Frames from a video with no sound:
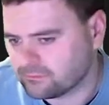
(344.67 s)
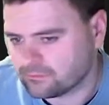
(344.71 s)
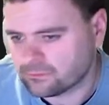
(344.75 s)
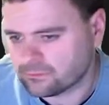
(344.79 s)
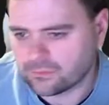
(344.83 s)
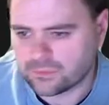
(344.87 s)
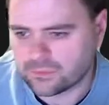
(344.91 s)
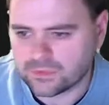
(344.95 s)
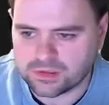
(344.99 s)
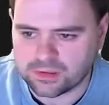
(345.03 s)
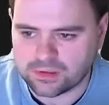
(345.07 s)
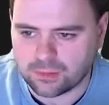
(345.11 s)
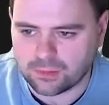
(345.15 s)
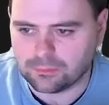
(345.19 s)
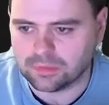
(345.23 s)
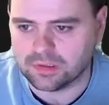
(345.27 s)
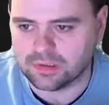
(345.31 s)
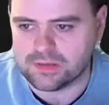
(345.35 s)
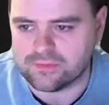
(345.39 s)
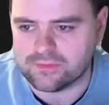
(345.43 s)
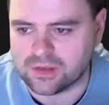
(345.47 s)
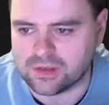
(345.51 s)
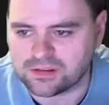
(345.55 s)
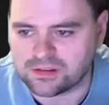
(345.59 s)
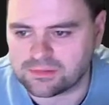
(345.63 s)
So I
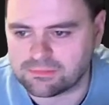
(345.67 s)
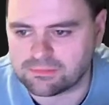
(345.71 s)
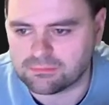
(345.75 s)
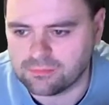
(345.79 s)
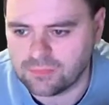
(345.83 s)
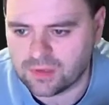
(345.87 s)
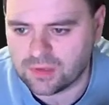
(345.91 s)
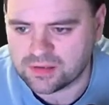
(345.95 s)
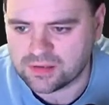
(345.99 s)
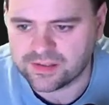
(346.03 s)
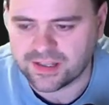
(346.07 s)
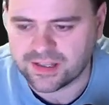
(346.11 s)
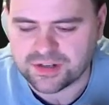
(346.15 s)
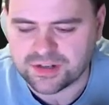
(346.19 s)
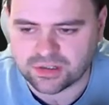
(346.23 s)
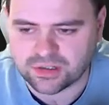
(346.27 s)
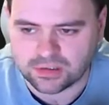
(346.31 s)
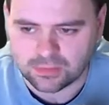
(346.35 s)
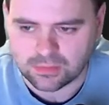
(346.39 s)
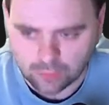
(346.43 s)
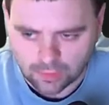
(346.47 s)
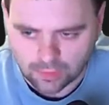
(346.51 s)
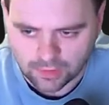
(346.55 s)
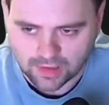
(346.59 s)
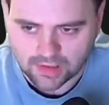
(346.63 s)
believe that's essentially
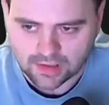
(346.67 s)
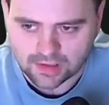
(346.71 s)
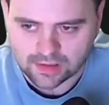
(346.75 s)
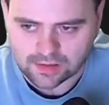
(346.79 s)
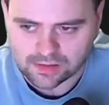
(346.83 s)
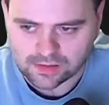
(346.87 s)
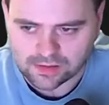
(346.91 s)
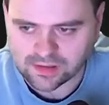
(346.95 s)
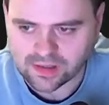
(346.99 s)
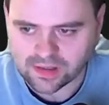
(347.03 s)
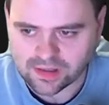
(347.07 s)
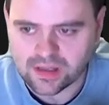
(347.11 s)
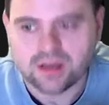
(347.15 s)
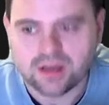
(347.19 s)
what it is.